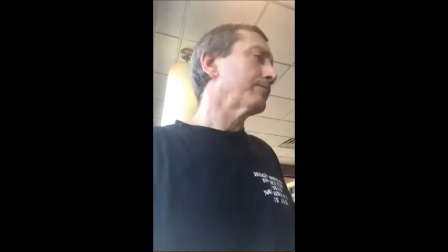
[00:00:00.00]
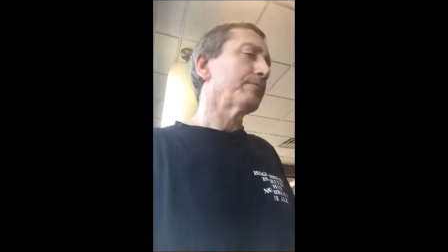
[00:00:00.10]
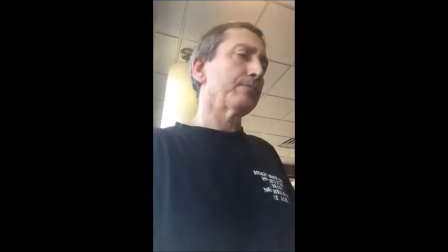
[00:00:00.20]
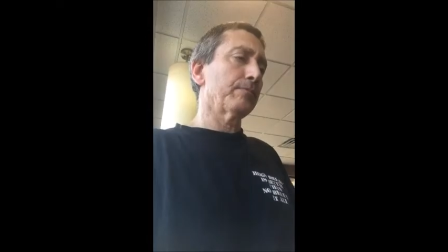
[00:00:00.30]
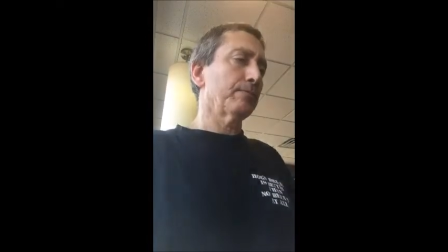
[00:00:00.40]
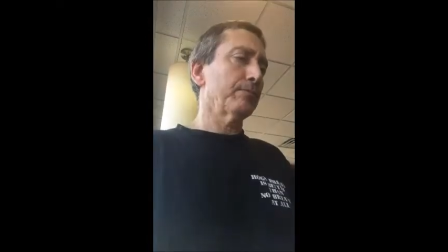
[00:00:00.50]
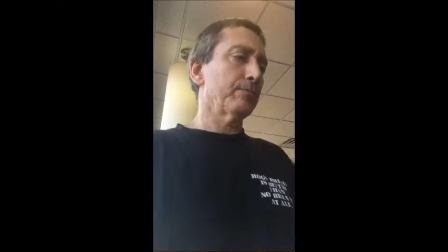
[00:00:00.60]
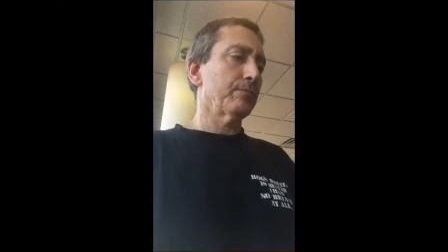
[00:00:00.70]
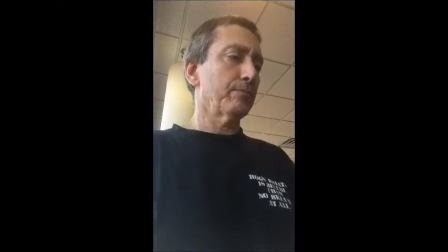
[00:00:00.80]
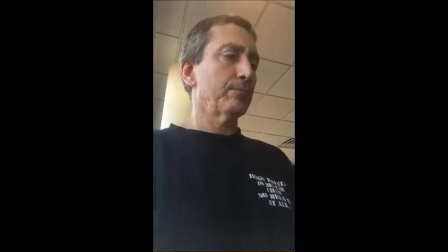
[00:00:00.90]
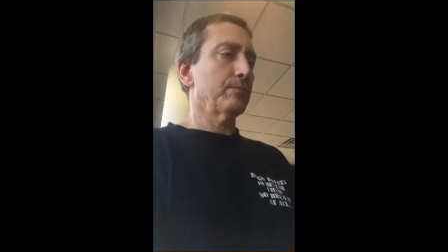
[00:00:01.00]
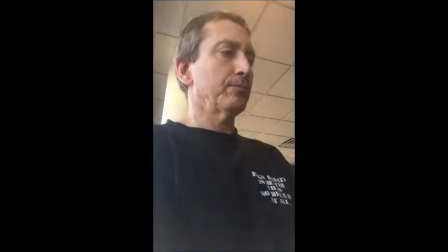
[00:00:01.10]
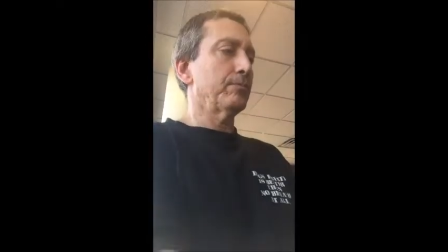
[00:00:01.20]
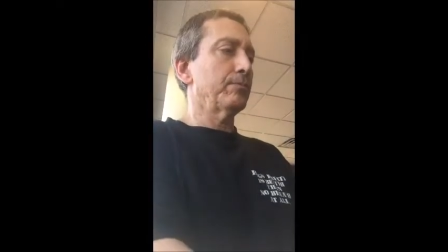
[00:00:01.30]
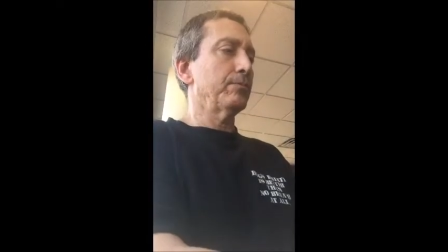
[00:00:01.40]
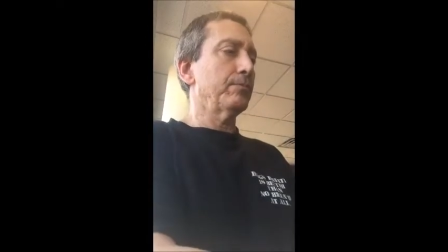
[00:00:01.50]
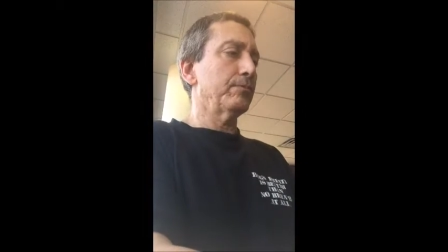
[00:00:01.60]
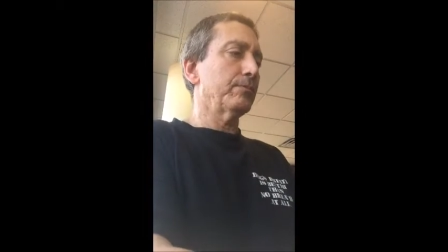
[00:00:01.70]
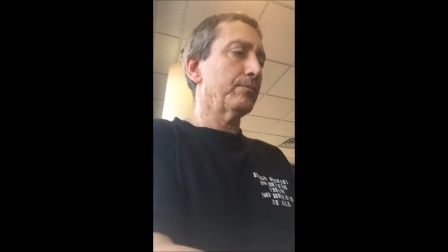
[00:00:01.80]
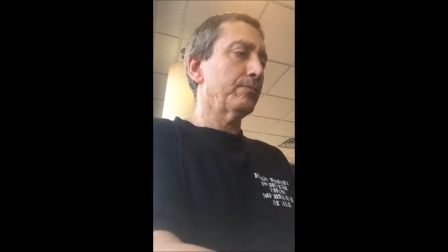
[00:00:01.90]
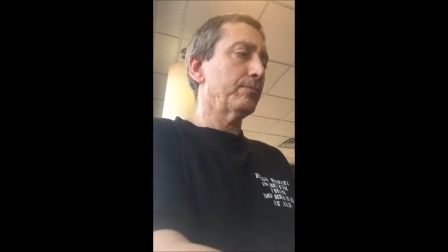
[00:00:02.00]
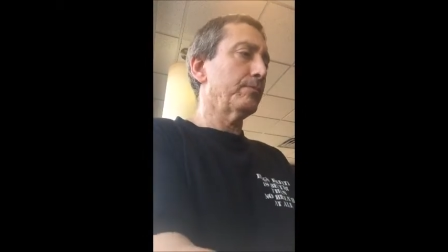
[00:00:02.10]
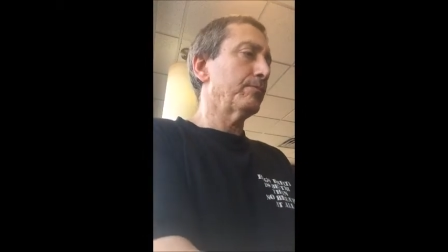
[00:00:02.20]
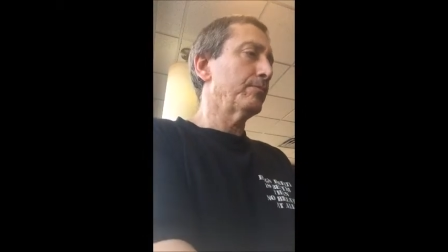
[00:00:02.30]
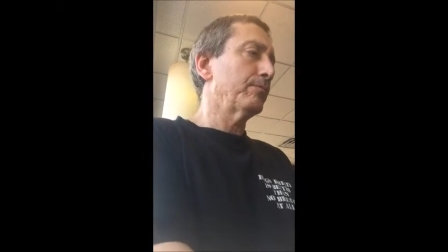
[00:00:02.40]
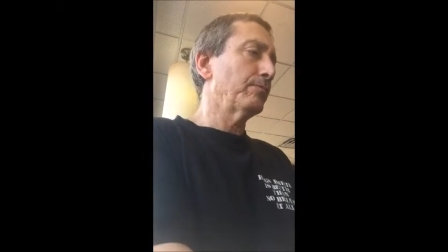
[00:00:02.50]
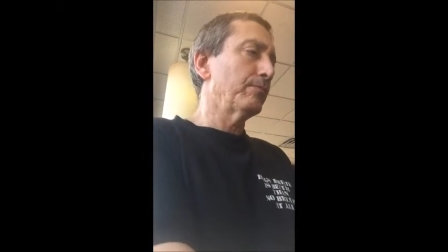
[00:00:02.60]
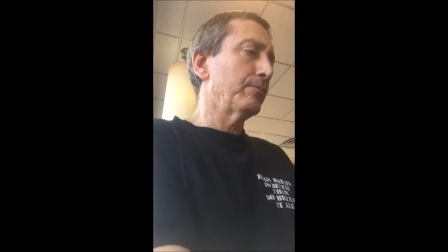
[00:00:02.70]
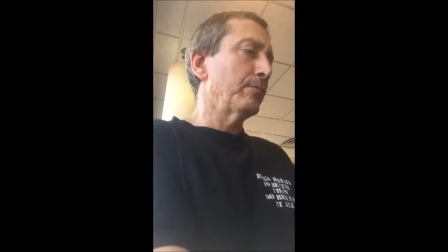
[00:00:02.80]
paying for somebody's busted tire or rim or whatever.